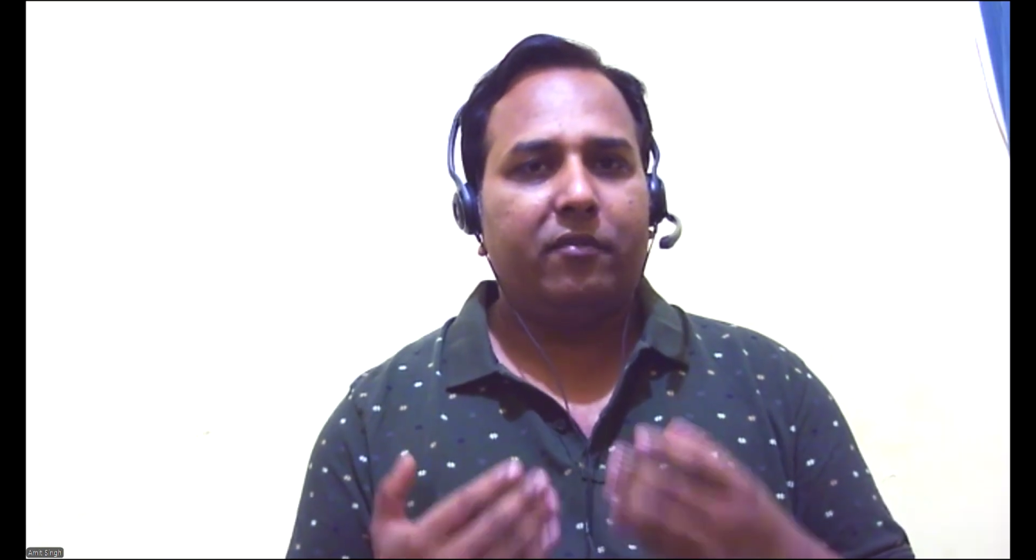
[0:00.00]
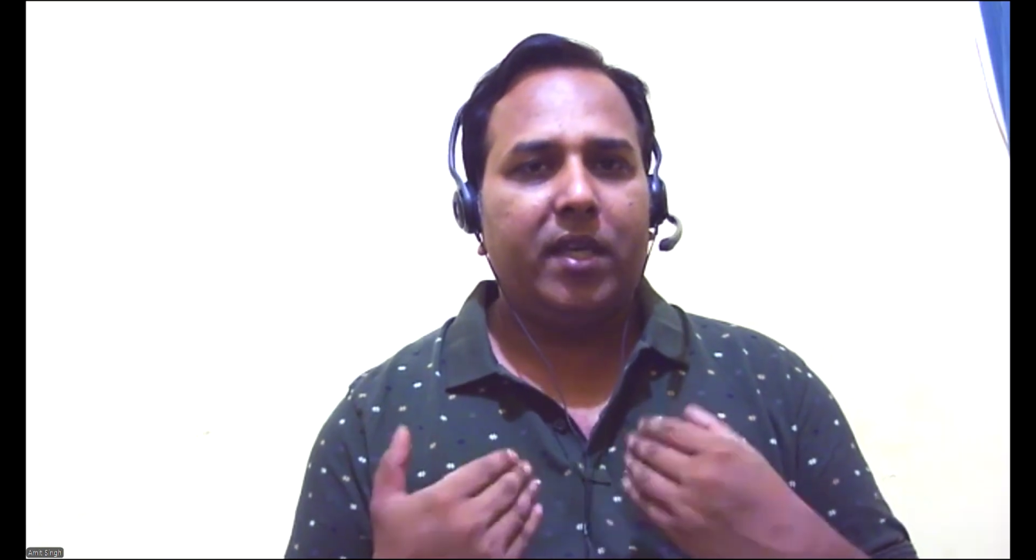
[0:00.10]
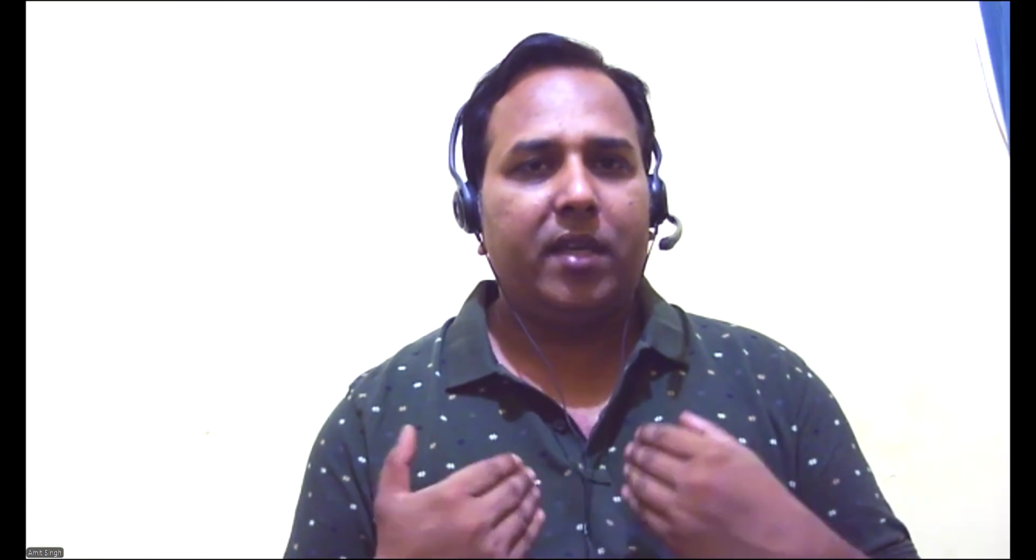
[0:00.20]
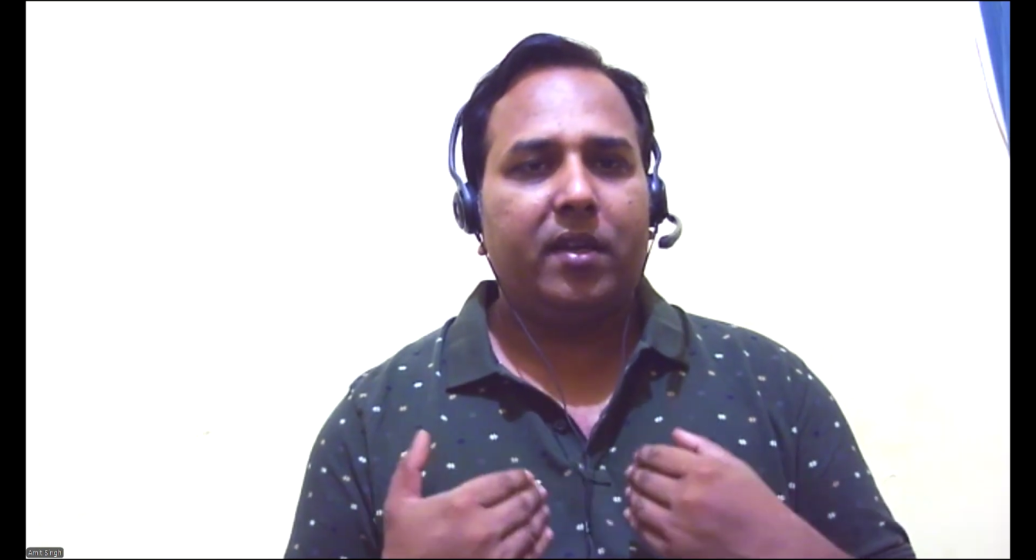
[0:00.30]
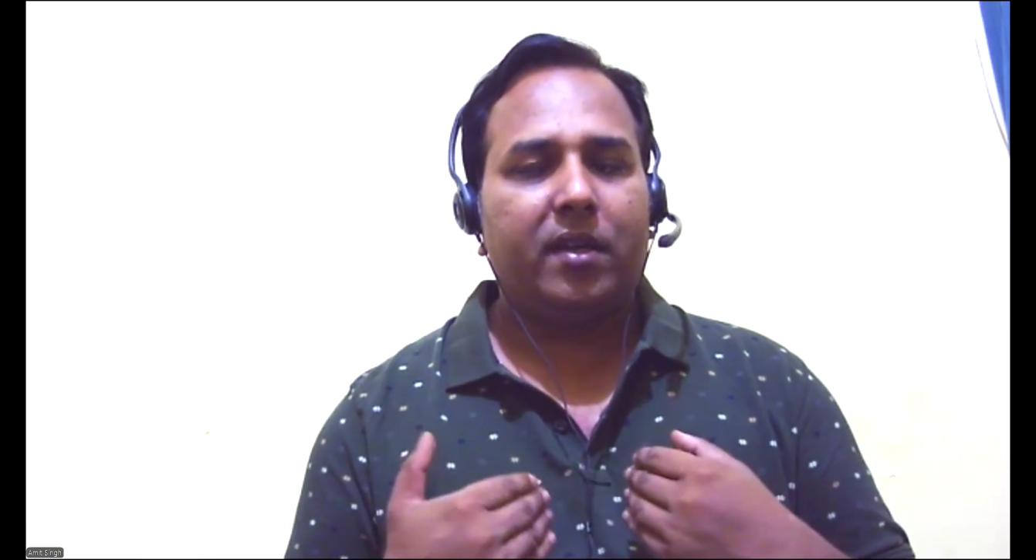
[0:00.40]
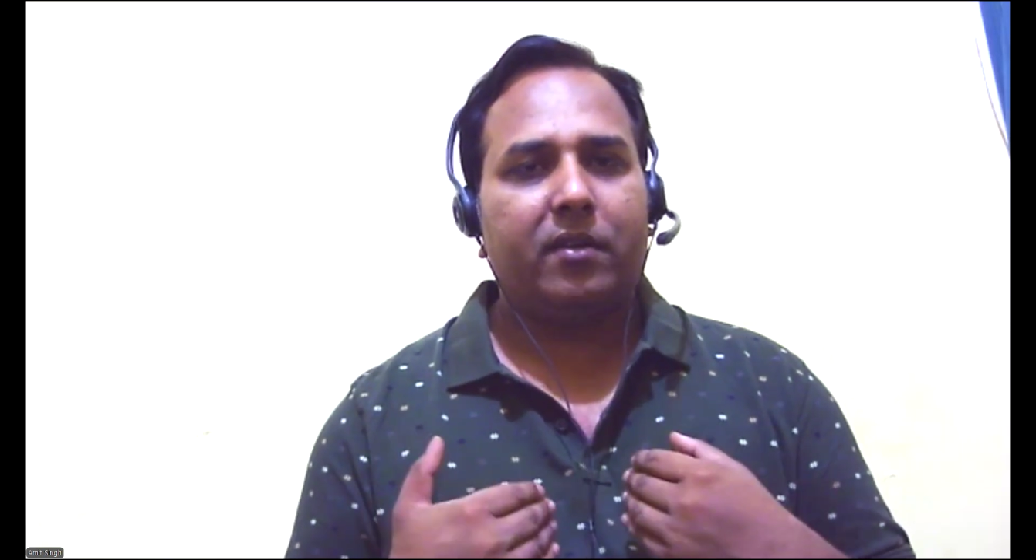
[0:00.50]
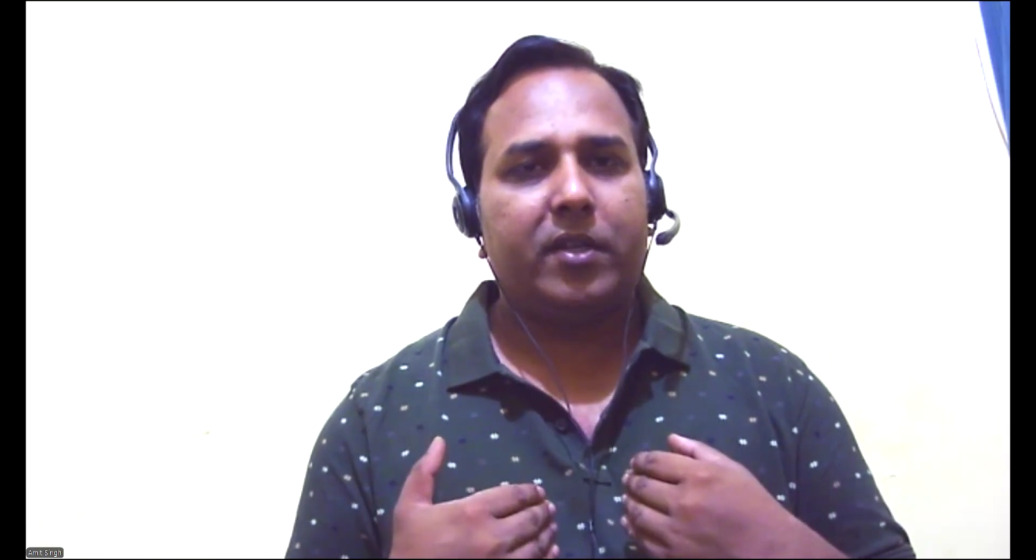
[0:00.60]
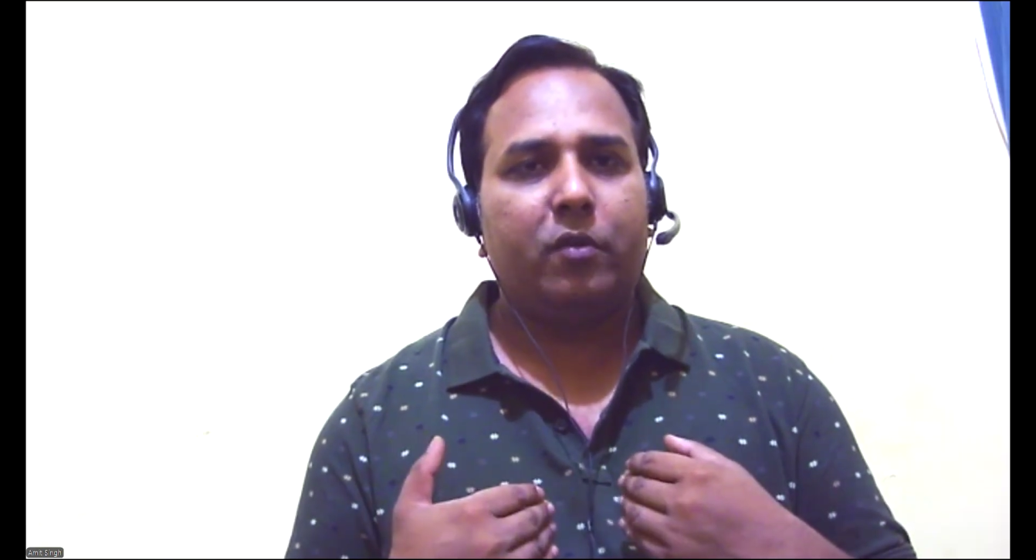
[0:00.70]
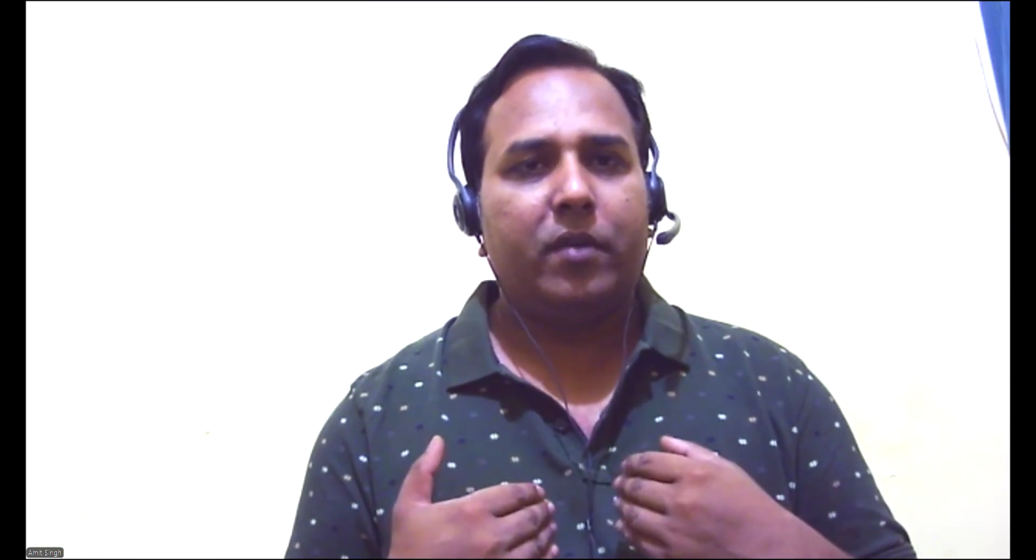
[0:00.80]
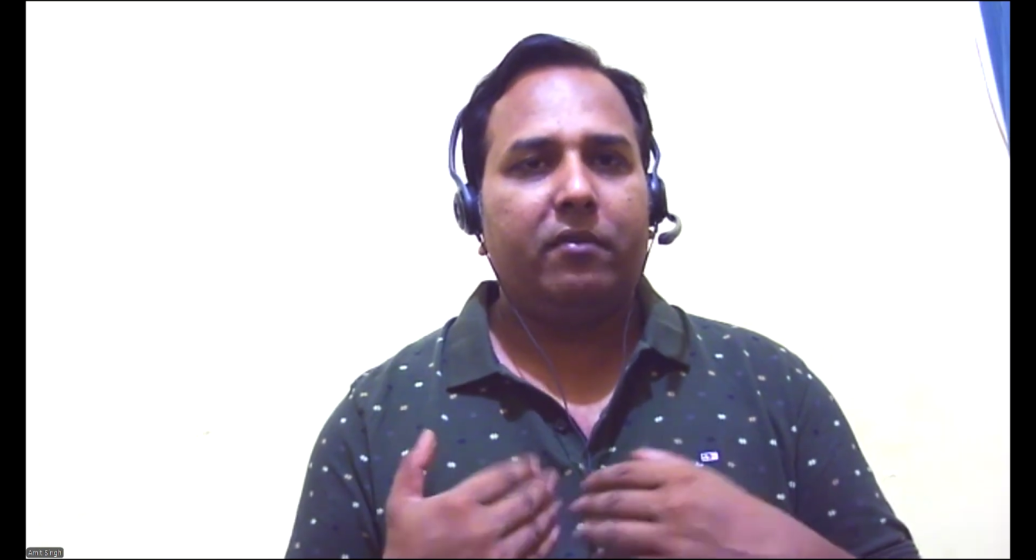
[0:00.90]

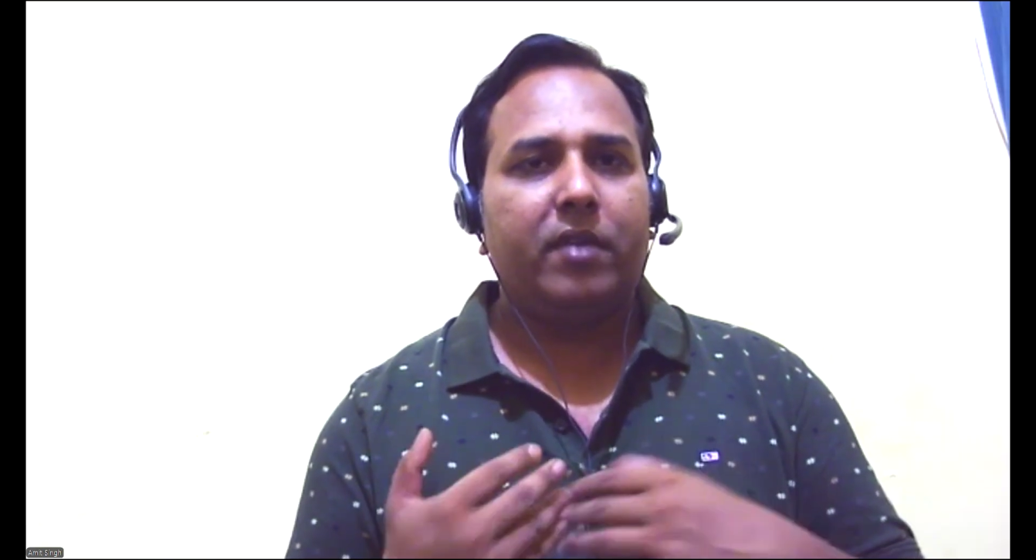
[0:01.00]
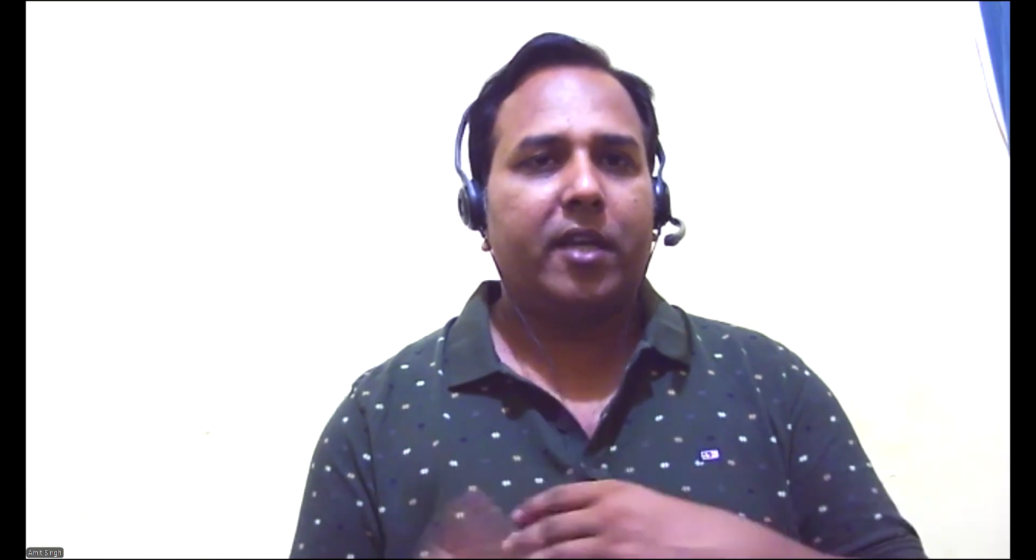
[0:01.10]
QA